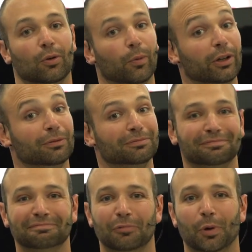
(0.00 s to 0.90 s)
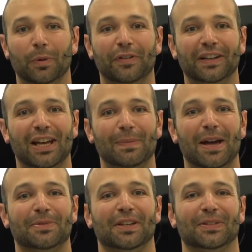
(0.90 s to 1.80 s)
Well, where do we find that
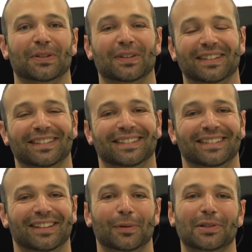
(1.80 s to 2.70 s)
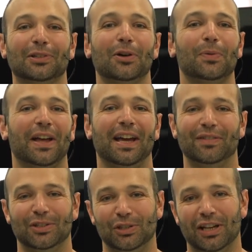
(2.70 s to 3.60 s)
map sensor? Well, as luck would have
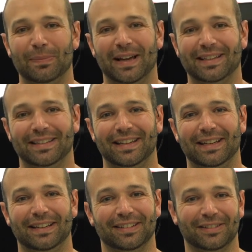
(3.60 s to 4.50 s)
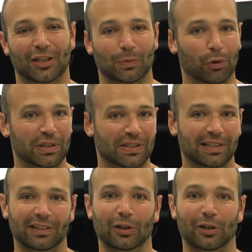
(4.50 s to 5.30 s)
it, GM has a 6.6